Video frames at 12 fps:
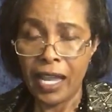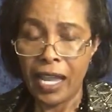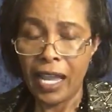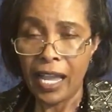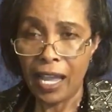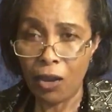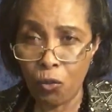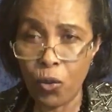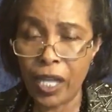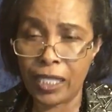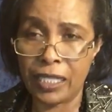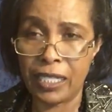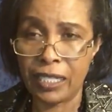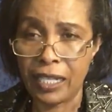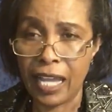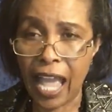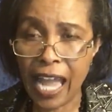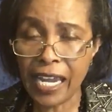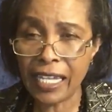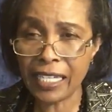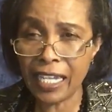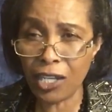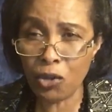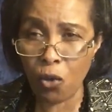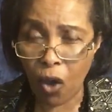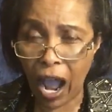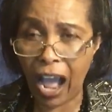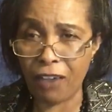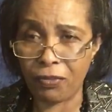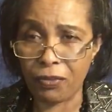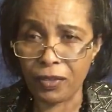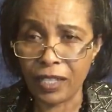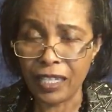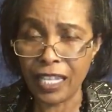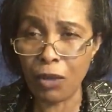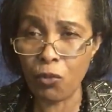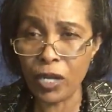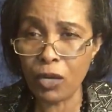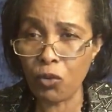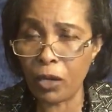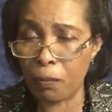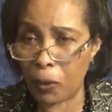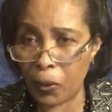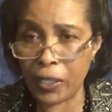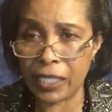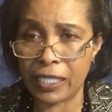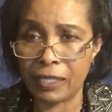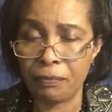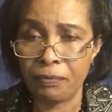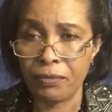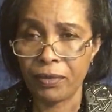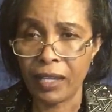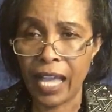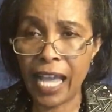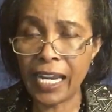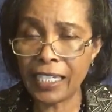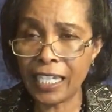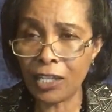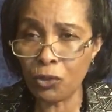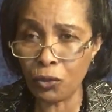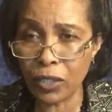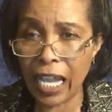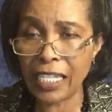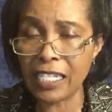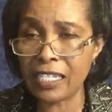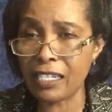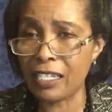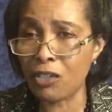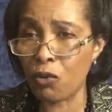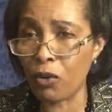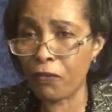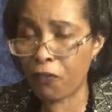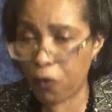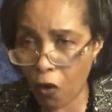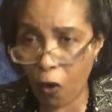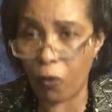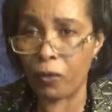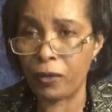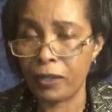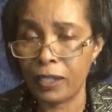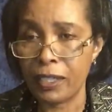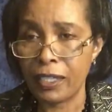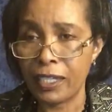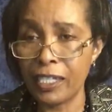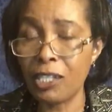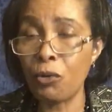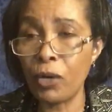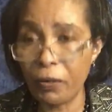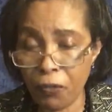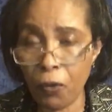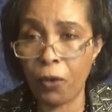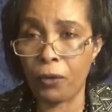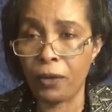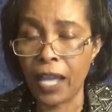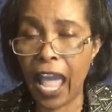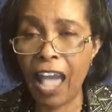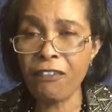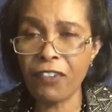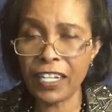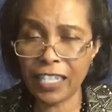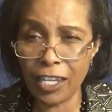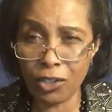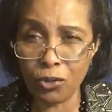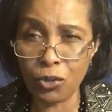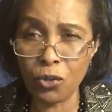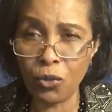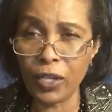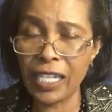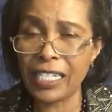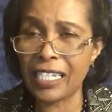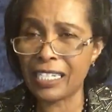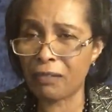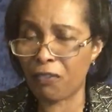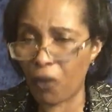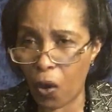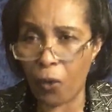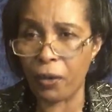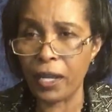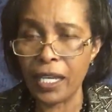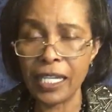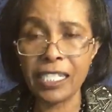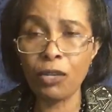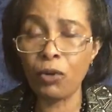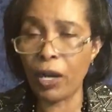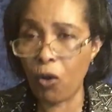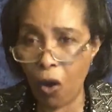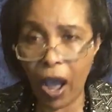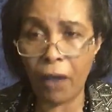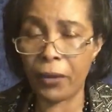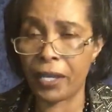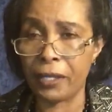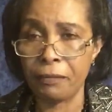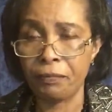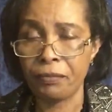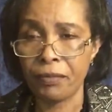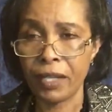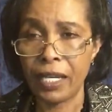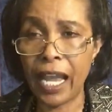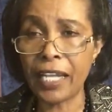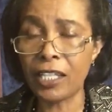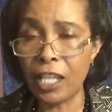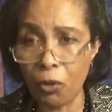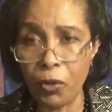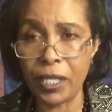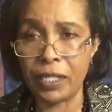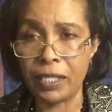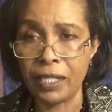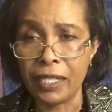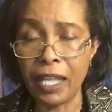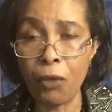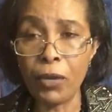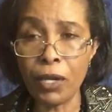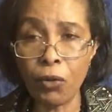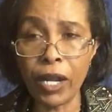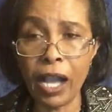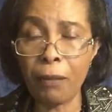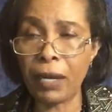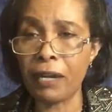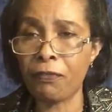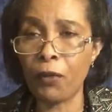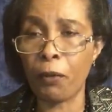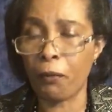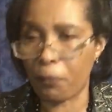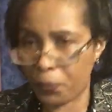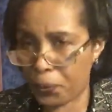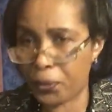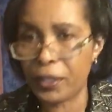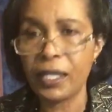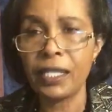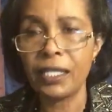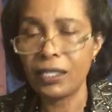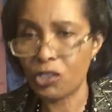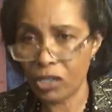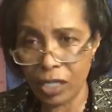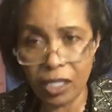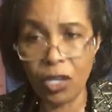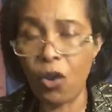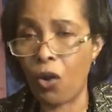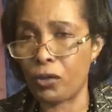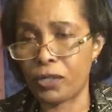A wind, anything you have, the wind will blow it. Anything you touch, it will flow. It will flow. Everything you do, it is flow. It will go away, like the wind. The wind will come and flow. It goes.